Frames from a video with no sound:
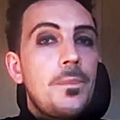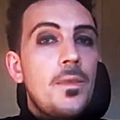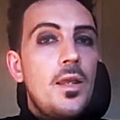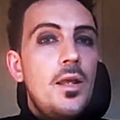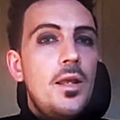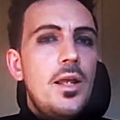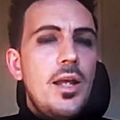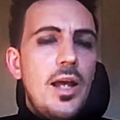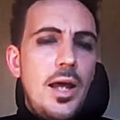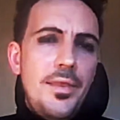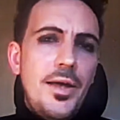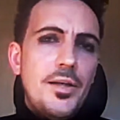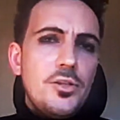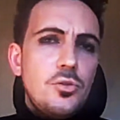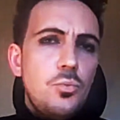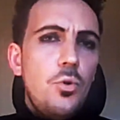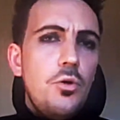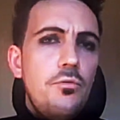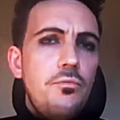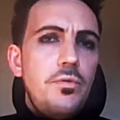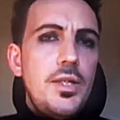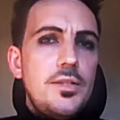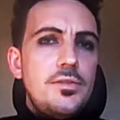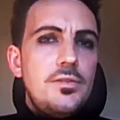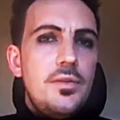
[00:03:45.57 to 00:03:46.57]
And that's one
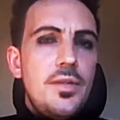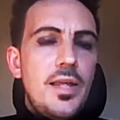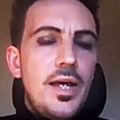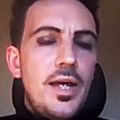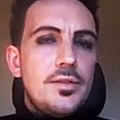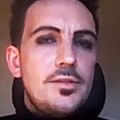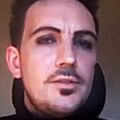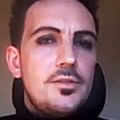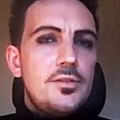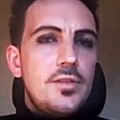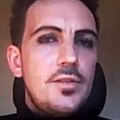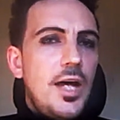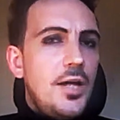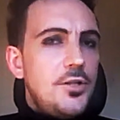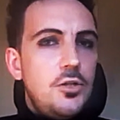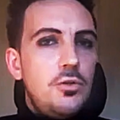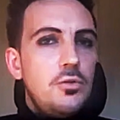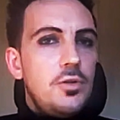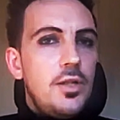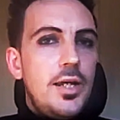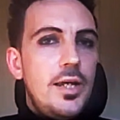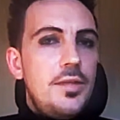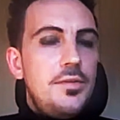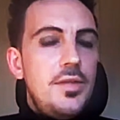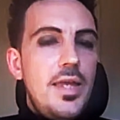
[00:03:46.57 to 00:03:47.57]
reason that I don't
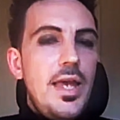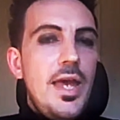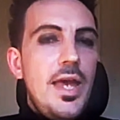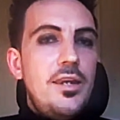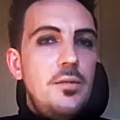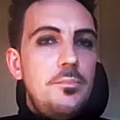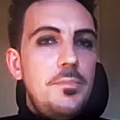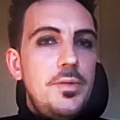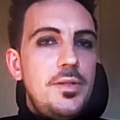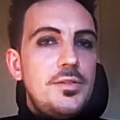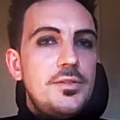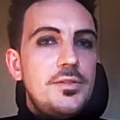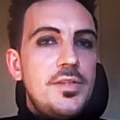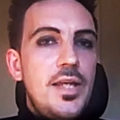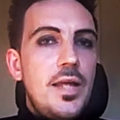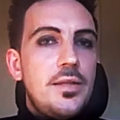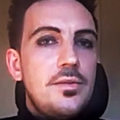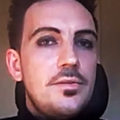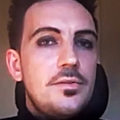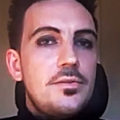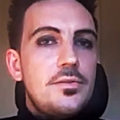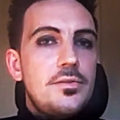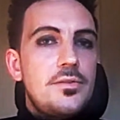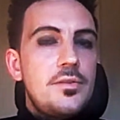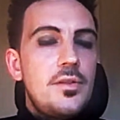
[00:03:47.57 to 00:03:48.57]
like the enemy
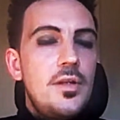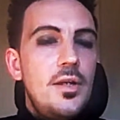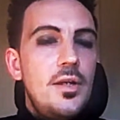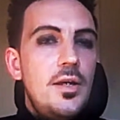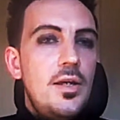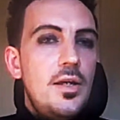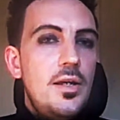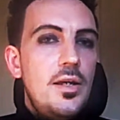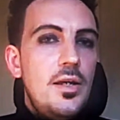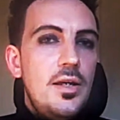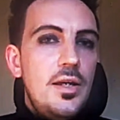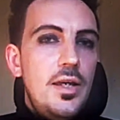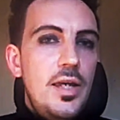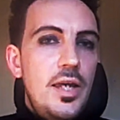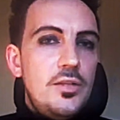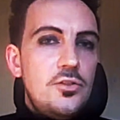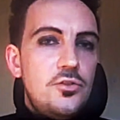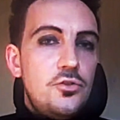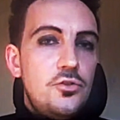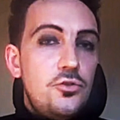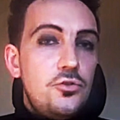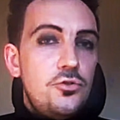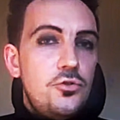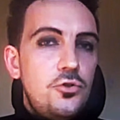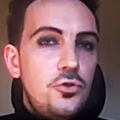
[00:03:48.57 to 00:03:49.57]
stance. It's
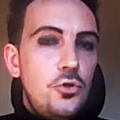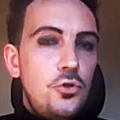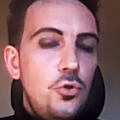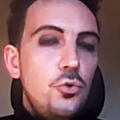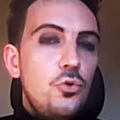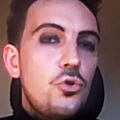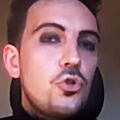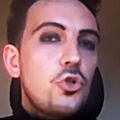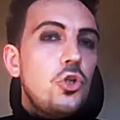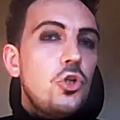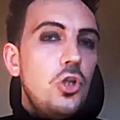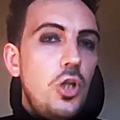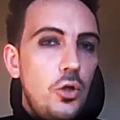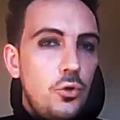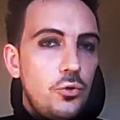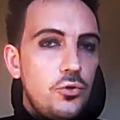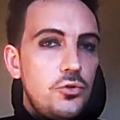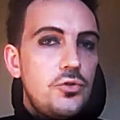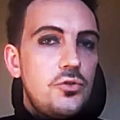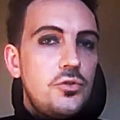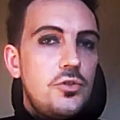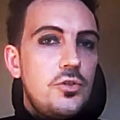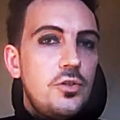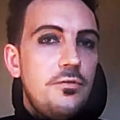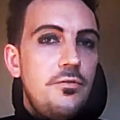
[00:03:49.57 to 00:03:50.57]
too close
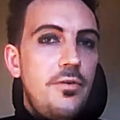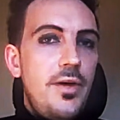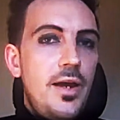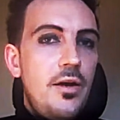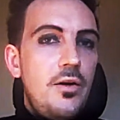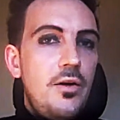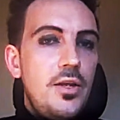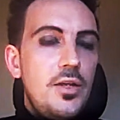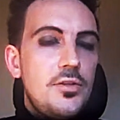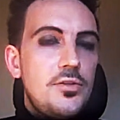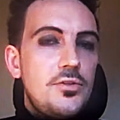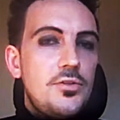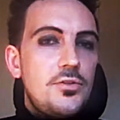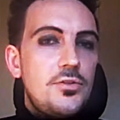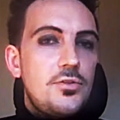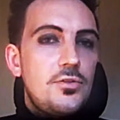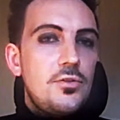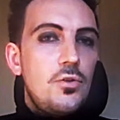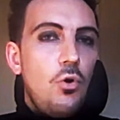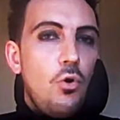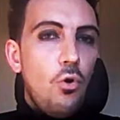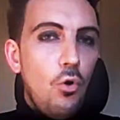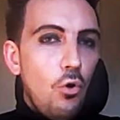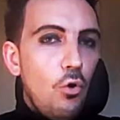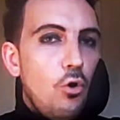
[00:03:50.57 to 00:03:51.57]
to various
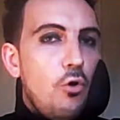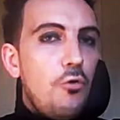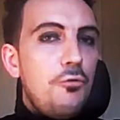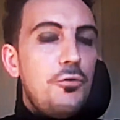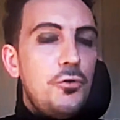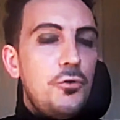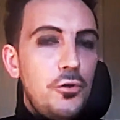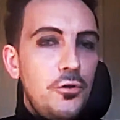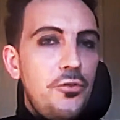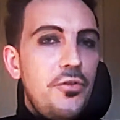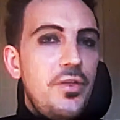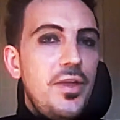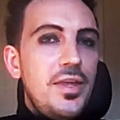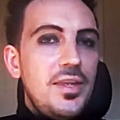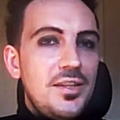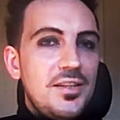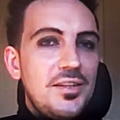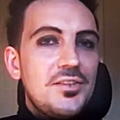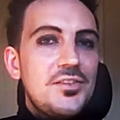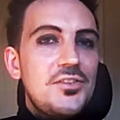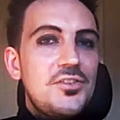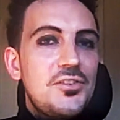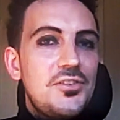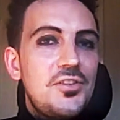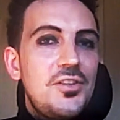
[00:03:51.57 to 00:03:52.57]
awful
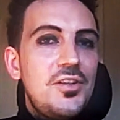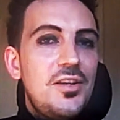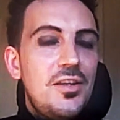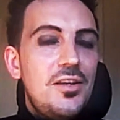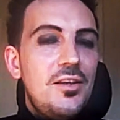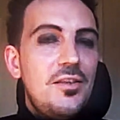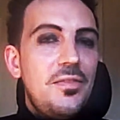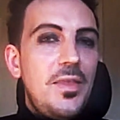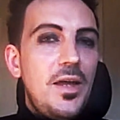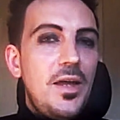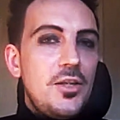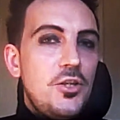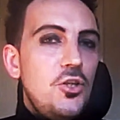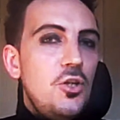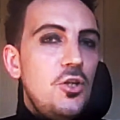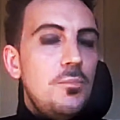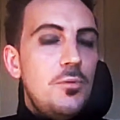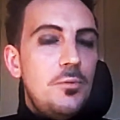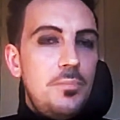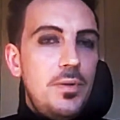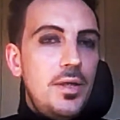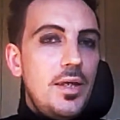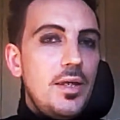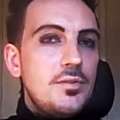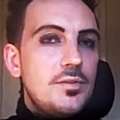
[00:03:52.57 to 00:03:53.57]
things that human
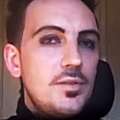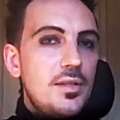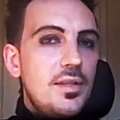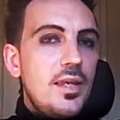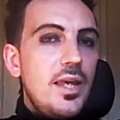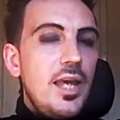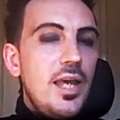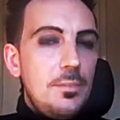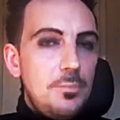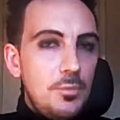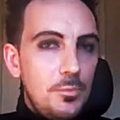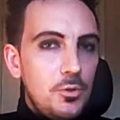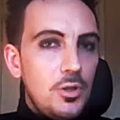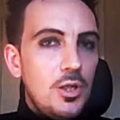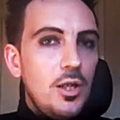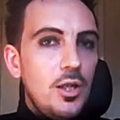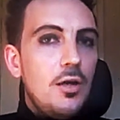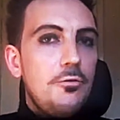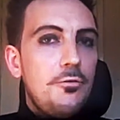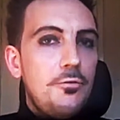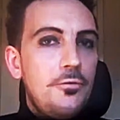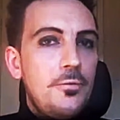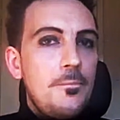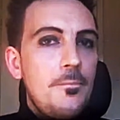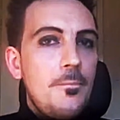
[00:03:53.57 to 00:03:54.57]
beings are capable
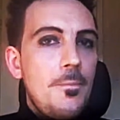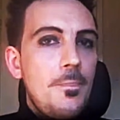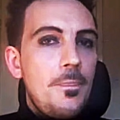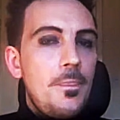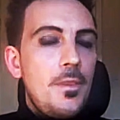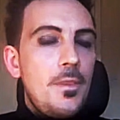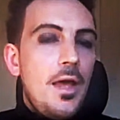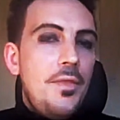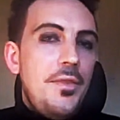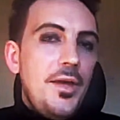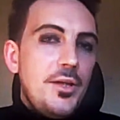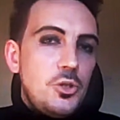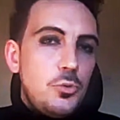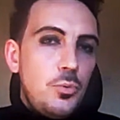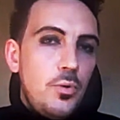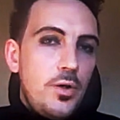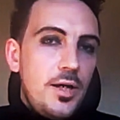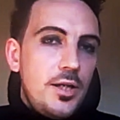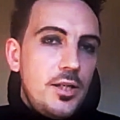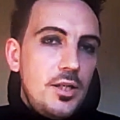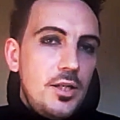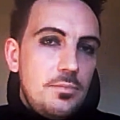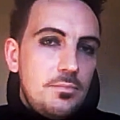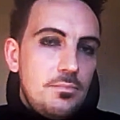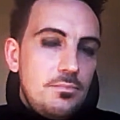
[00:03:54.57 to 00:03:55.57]
of. And that's why
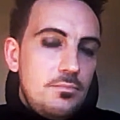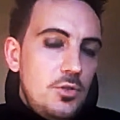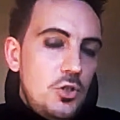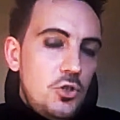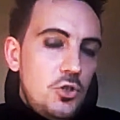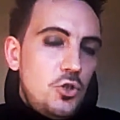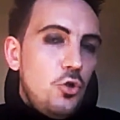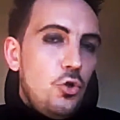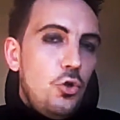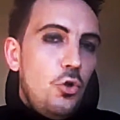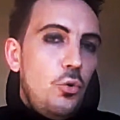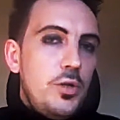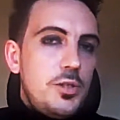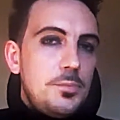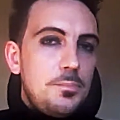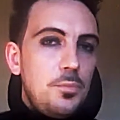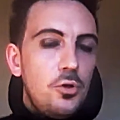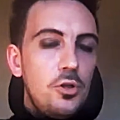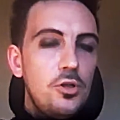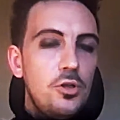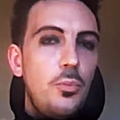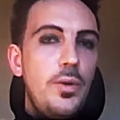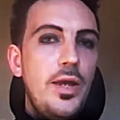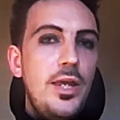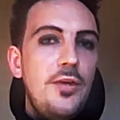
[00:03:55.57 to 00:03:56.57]
you should always pull
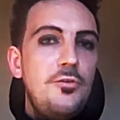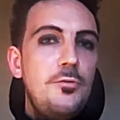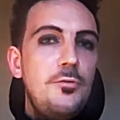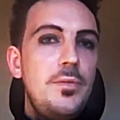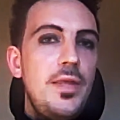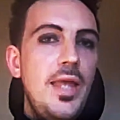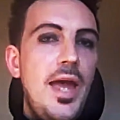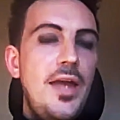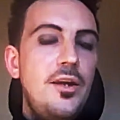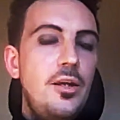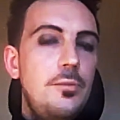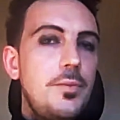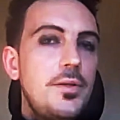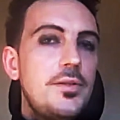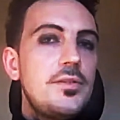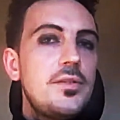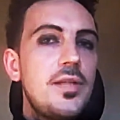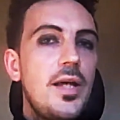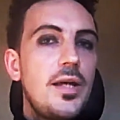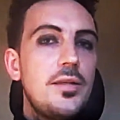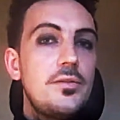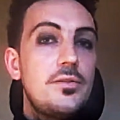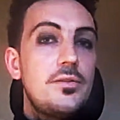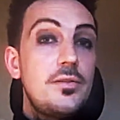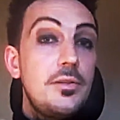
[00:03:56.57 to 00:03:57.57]
away from the enemy
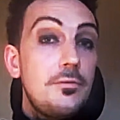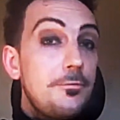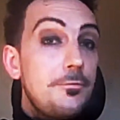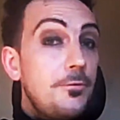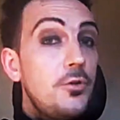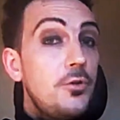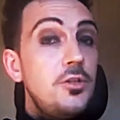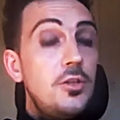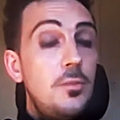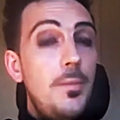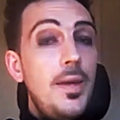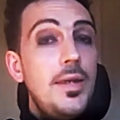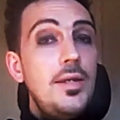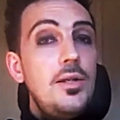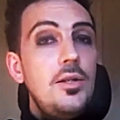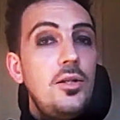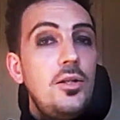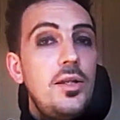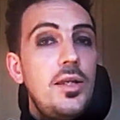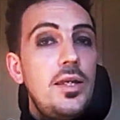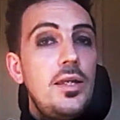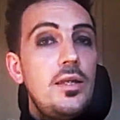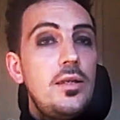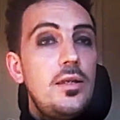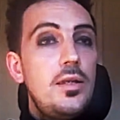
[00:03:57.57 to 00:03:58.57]
stance.
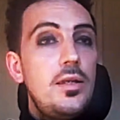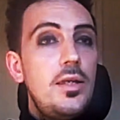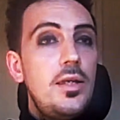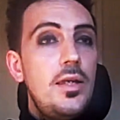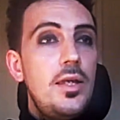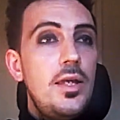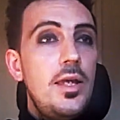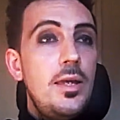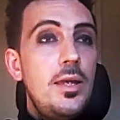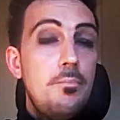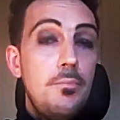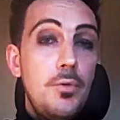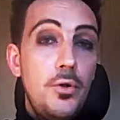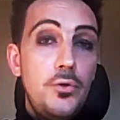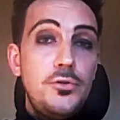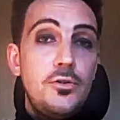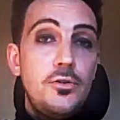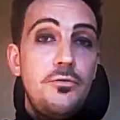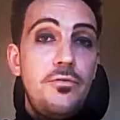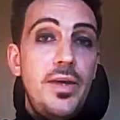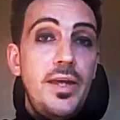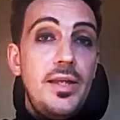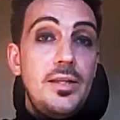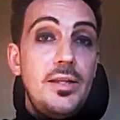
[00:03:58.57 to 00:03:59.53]
Fundamentally, it motivates